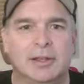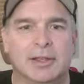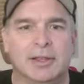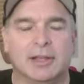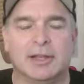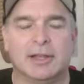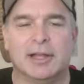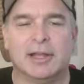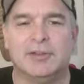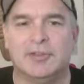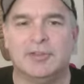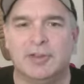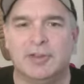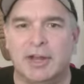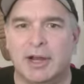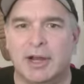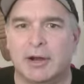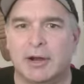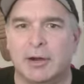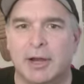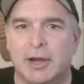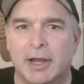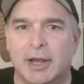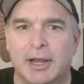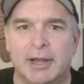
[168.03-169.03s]
the
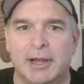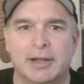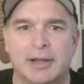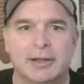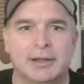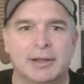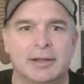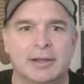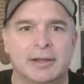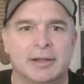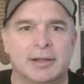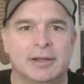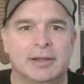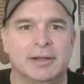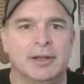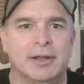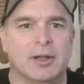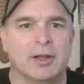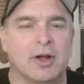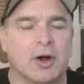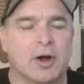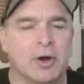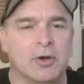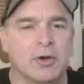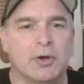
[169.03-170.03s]
legendary
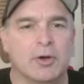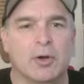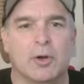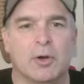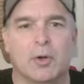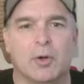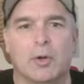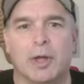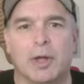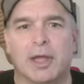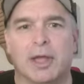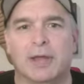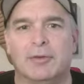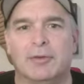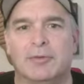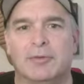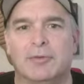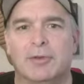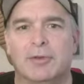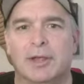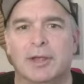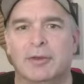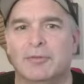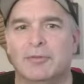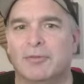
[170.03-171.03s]
Cardinal
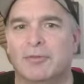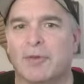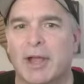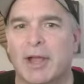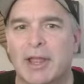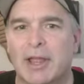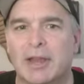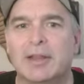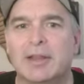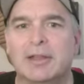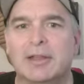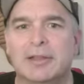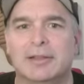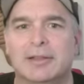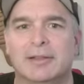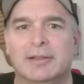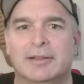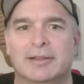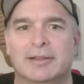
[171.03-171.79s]
and friend,